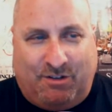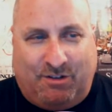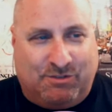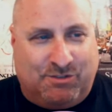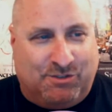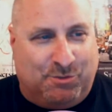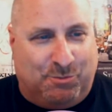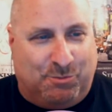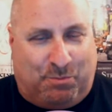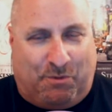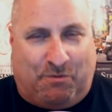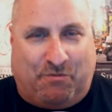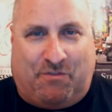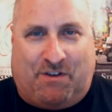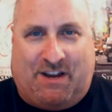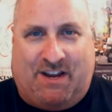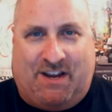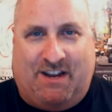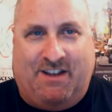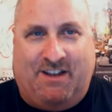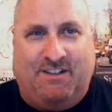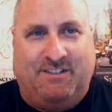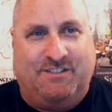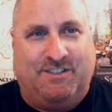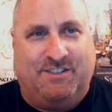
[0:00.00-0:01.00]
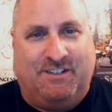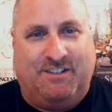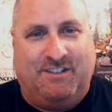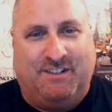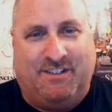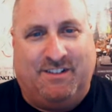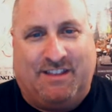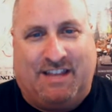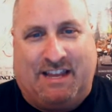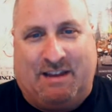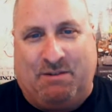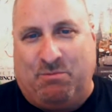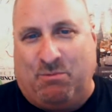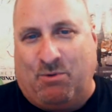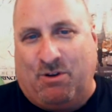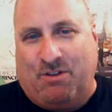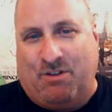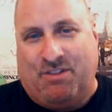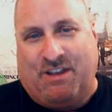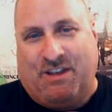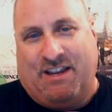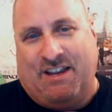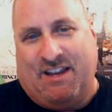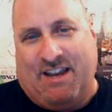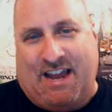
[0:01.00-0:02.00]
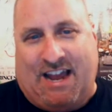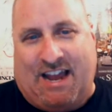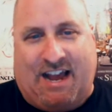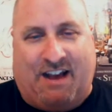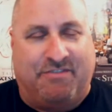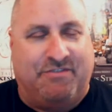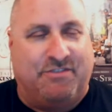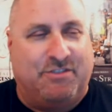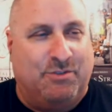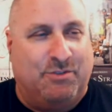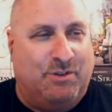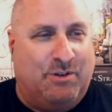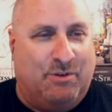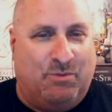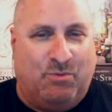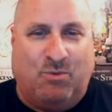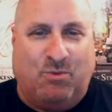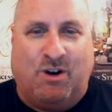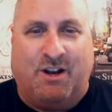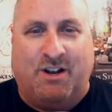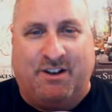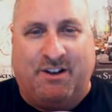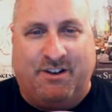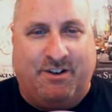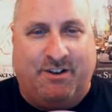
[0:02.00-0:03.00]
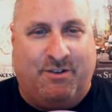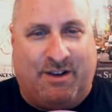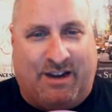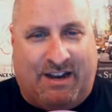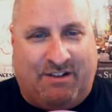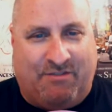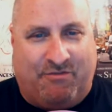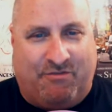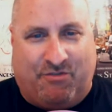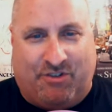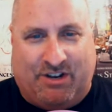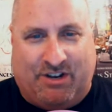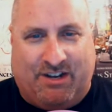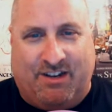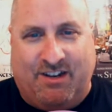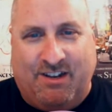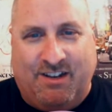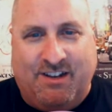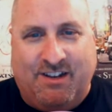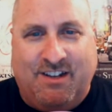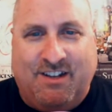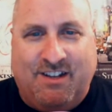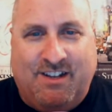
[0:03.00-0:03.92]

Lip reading: super fans, and they have to and want to know every